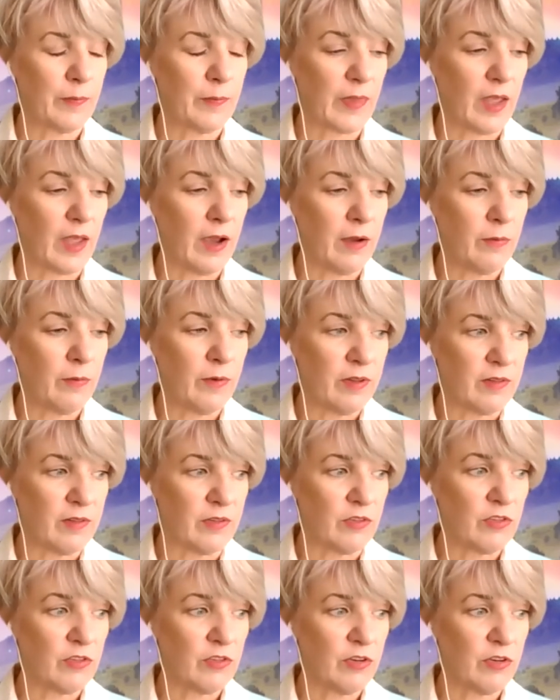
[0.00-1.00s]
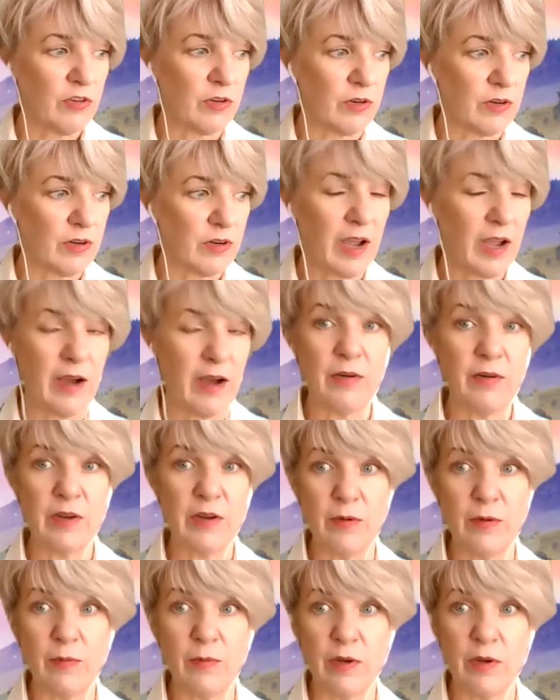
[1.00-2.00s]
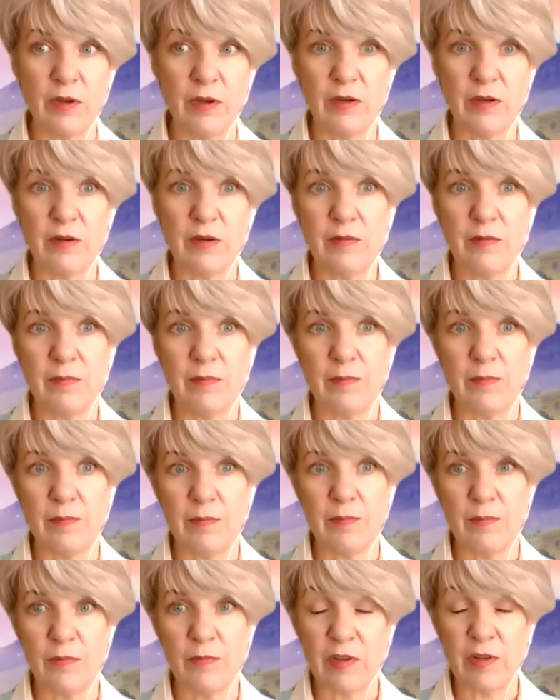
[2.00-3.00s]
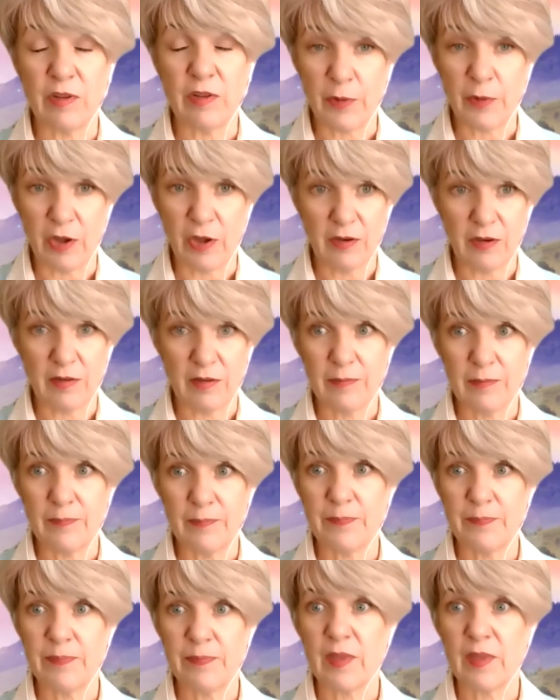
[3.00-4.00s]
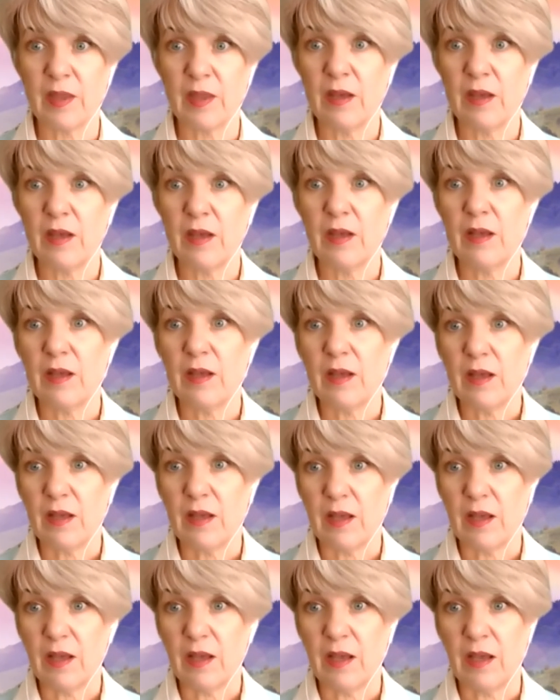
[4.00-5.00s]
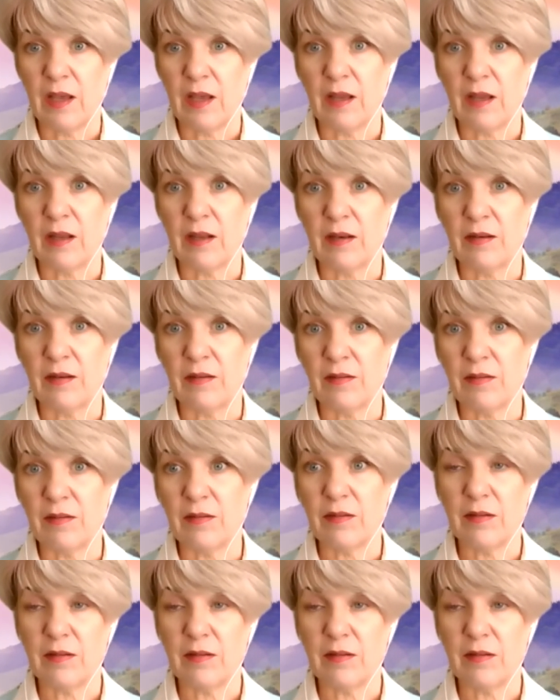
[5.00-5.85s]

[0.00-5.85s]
I wasn't sure how he would respond. And